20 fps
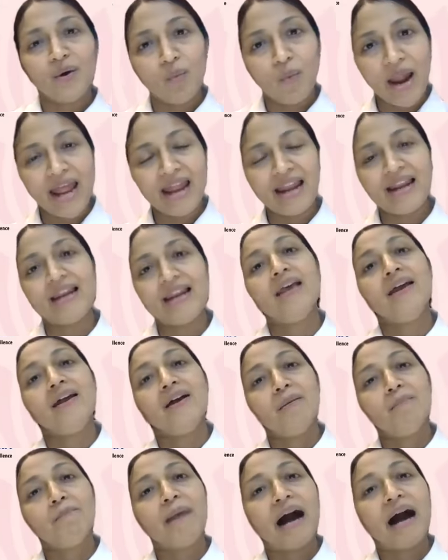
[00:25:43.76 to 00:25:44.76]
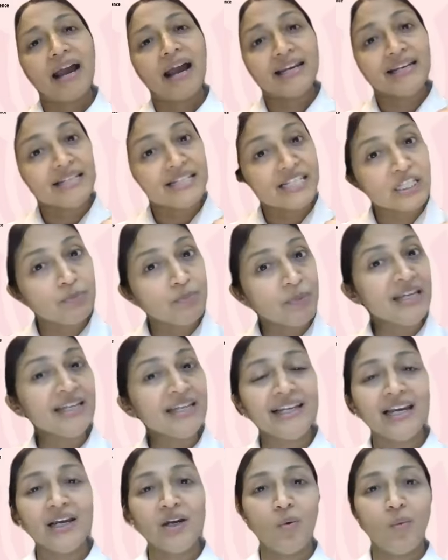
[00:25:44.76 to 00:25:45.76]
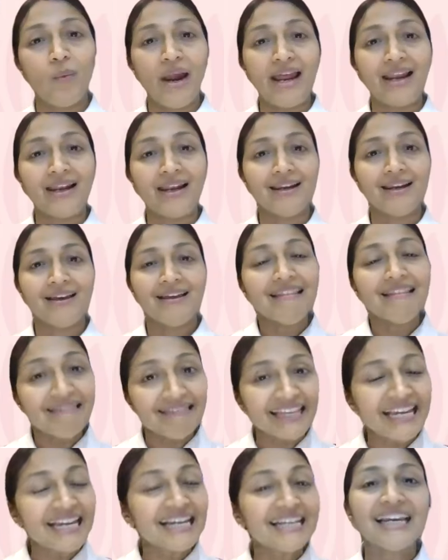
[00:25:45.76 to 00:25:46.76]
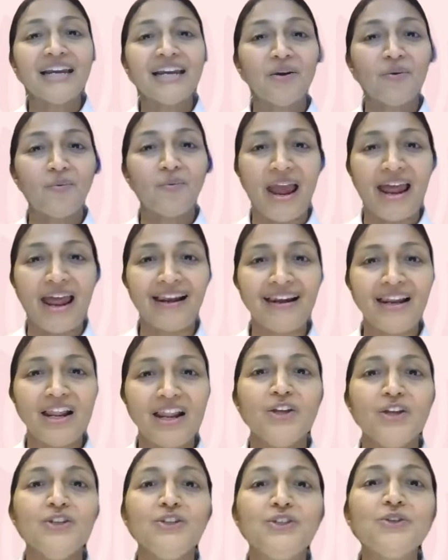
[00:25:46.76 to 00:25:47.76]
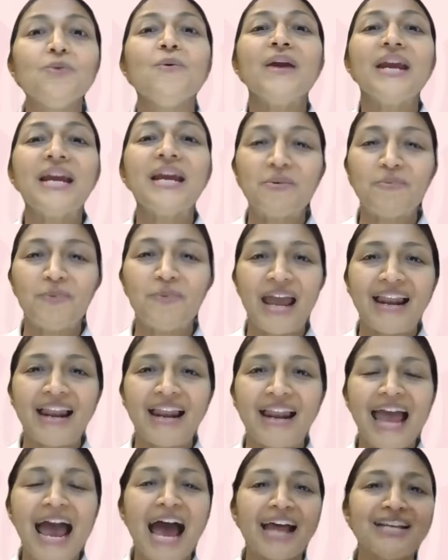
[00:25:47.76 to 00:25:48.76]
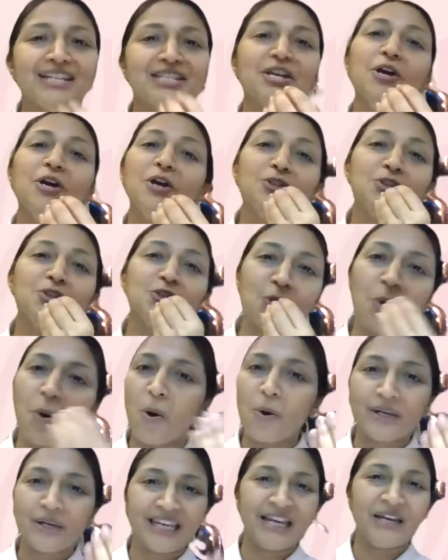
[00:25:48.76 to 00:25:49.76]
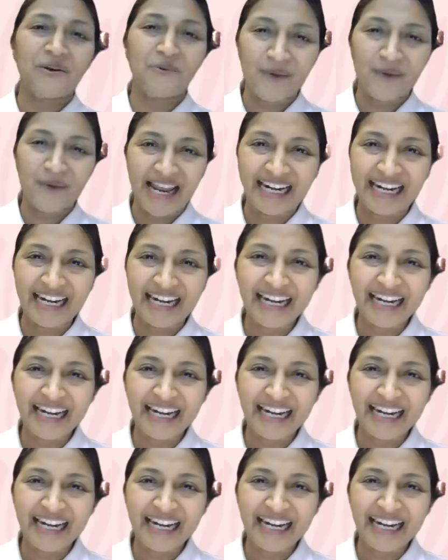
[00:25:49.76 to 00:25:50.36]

well by speaking well, thinking well, doing well, and talking well.